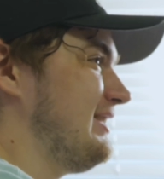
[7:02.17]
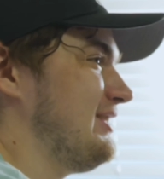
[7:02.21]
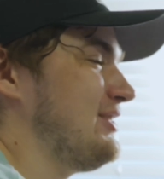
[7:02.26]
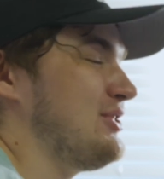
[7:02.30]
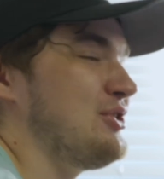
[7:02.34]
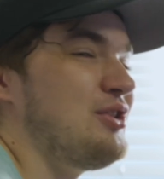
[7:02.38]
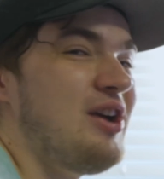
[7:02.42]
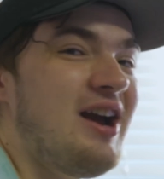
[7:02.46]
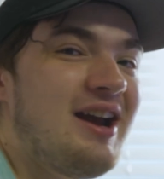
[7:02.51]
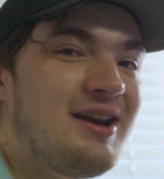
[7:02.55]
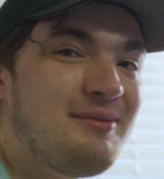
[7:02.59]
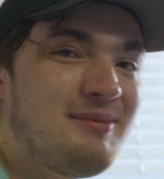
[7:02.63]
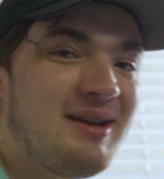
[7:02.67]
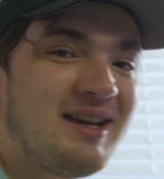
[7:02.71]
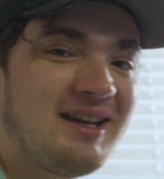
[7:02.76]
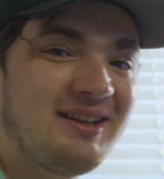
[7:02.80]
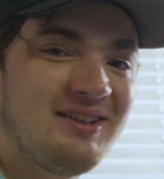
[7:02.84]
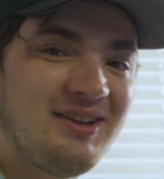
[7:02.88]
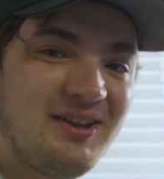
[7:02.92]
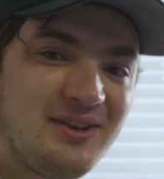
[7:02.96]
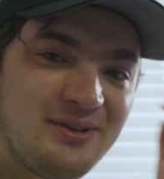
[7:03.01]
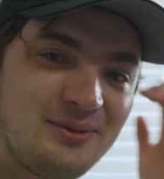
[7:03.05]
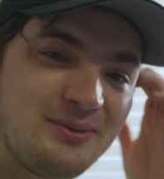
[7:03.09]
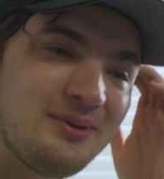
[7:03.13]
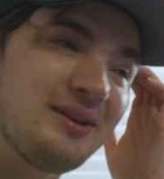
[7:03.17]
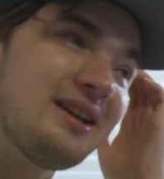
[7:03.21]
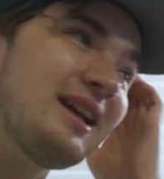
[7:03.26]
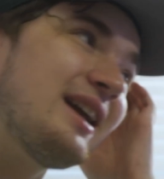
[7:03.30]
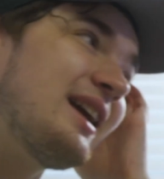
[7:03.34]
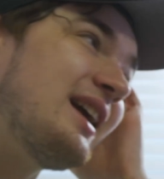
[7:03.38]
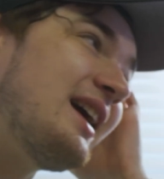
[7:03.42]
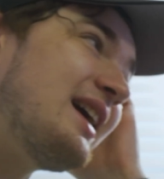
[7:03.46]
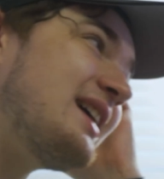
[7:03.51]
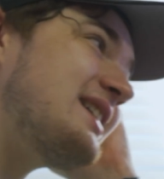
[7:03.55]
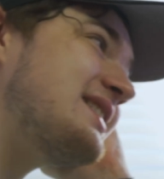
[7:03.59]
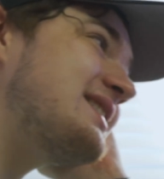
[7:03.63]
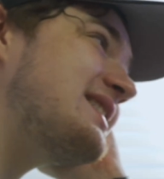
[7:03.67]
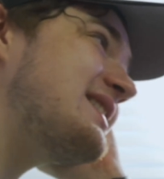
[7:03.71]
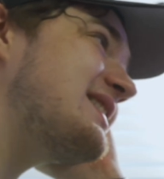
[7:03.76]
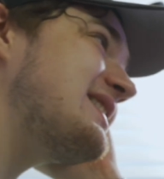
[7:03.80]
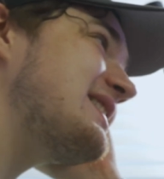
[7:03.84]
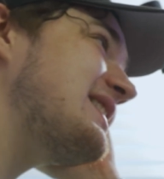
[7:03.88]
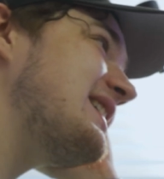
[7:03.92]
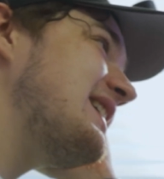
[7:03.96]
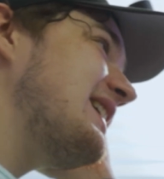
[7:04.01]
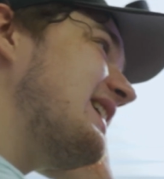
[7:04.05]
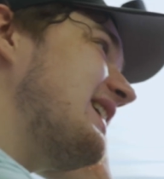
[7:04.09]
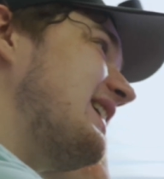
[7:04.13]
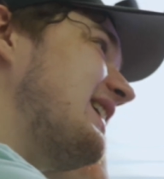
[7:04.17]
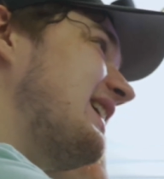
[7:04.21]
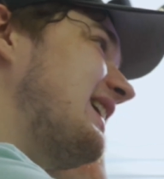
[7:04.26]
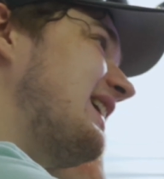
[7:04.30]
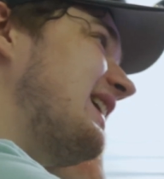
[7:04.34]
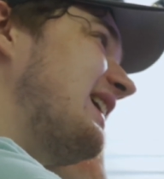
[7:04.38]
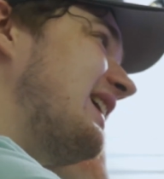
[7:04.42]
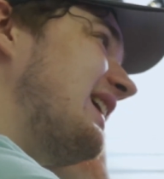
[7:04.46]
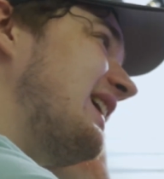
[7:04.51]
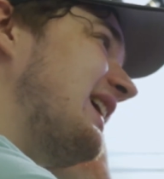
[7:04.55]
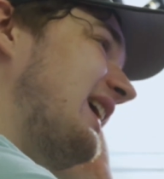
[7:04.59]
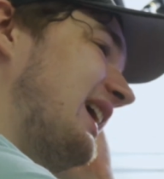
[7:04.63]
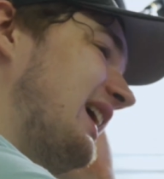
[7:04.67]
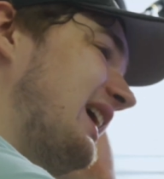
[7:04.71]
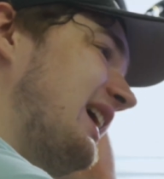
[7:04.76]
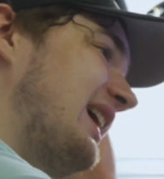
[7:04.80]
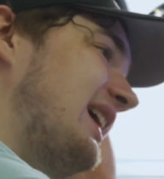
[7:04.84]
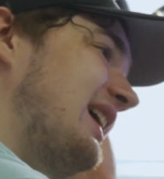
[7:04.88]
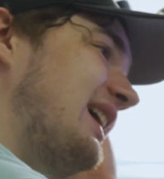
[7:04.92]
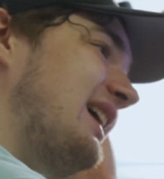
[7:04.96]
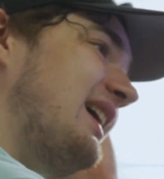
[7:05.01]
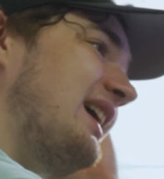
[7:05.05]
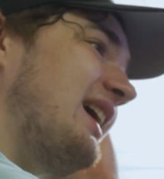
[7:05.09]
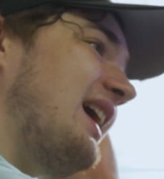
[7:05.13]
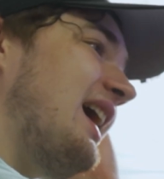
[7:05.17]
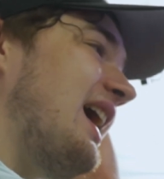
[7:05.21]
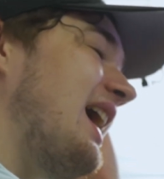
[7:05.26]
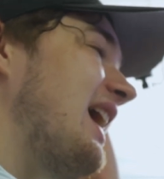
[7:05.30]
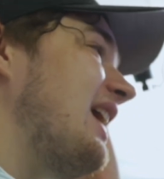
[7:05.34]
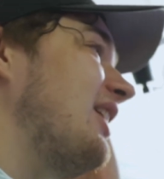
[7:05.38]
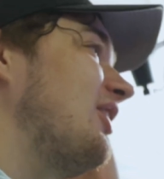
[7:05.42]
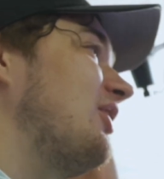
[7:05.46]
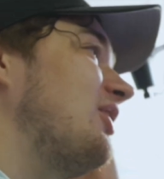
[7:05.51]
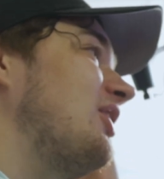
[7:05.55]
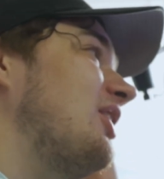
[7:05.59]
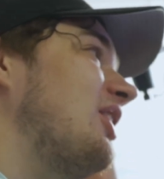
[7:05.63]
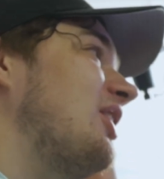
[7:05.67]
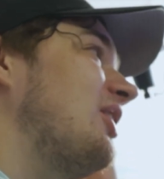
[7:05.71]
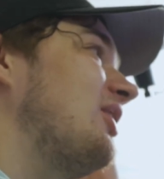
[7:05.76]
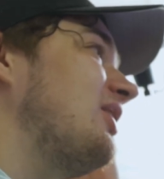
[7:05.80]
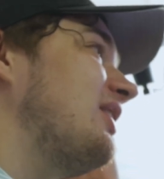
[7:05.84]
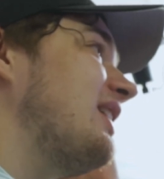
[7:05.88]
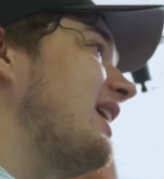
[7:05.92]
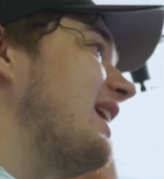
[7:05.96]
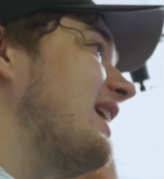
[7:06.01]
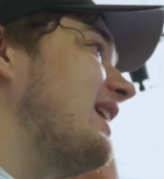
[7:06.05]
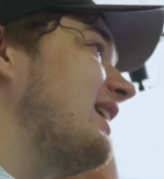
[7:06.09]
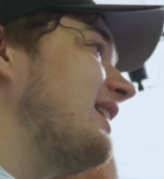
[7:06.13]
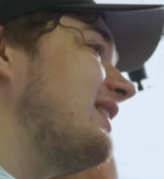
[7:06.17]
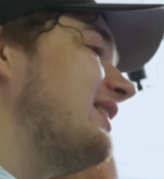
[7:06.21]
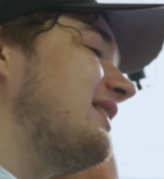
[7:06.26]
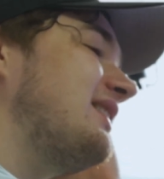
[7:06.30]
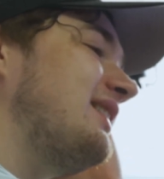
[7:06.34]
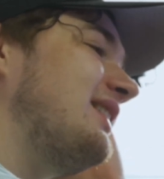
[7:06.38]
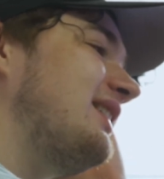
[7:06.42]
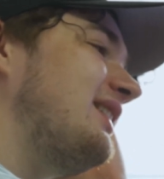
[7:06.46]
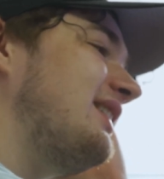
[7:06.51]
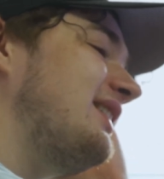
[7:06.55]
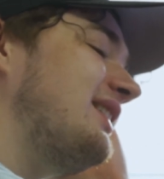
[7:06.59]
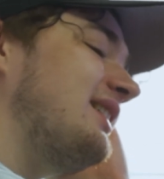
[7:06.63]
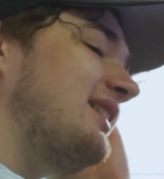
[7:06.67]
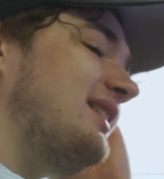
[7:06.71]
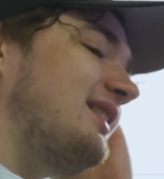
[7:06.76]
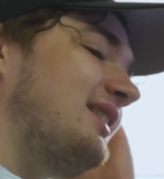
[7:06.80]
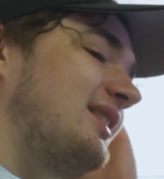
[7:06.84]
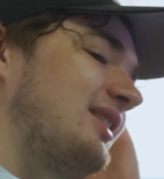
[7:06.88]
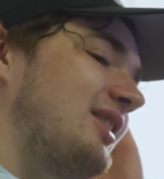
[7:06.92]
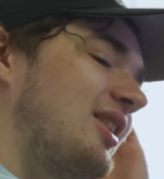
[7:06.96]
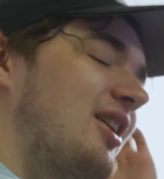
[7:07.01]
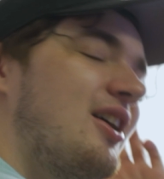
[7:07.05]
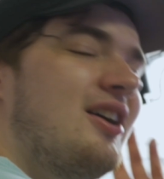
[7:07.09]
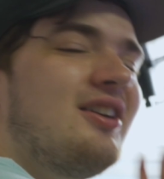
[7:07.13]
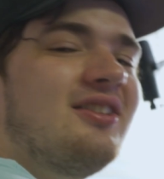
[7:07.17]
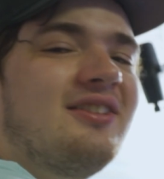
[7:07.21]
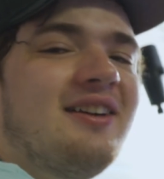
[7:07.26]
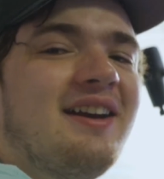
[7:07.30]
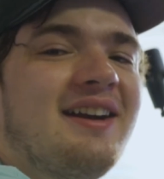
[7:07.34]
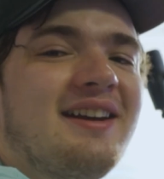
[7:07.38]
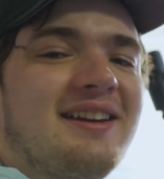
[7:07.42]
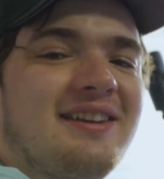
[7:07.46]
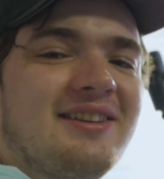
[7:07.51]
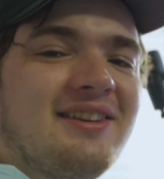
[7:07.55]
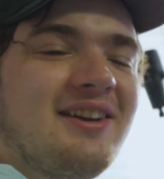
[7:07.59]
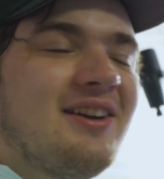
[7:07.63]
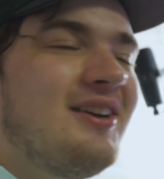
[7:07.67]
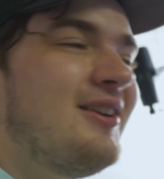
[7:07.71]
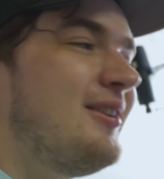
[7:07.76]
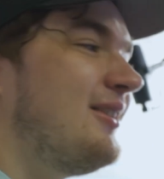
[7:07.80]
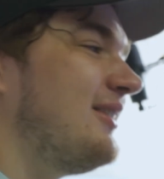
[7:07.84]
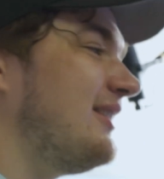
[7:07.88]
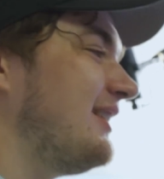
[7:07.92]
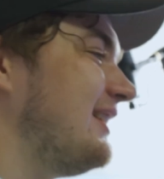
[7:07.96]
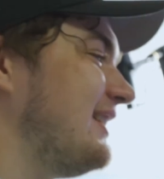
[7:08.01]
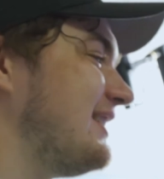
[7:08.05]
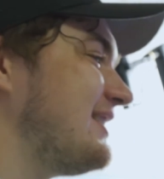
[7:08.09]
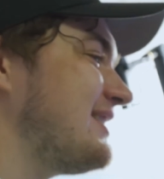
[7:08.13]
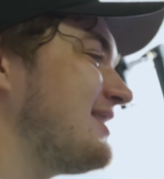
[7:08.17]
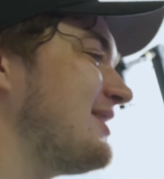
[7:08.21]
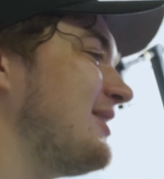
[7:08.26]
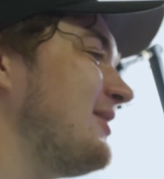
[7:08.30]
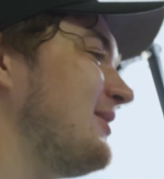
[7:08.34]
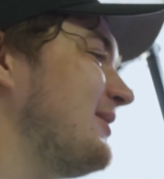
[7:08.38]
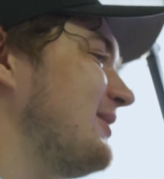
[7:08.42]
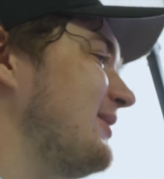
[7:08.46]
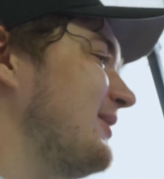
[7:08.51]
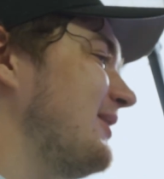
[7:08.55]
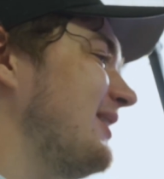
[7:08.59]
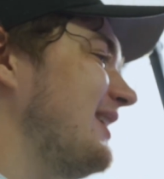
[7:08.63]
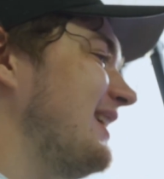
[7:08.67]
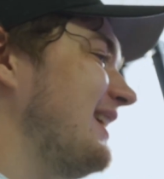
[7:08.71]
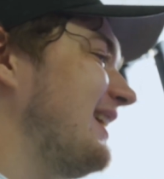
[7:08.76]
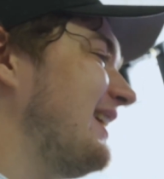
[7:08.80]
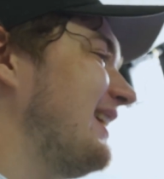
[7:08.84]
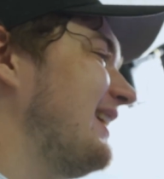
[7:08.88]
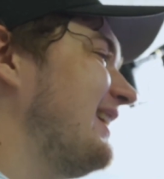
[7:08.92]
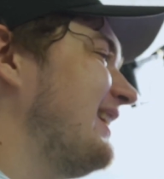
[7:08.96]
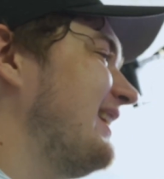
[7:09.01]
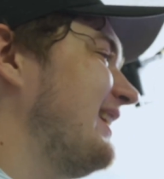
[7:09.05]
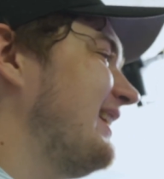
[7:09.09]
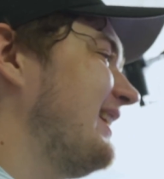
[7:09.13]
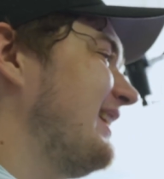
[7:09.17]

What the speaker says: try to make another one, I guess. I don't know. That already though, it's so annoying.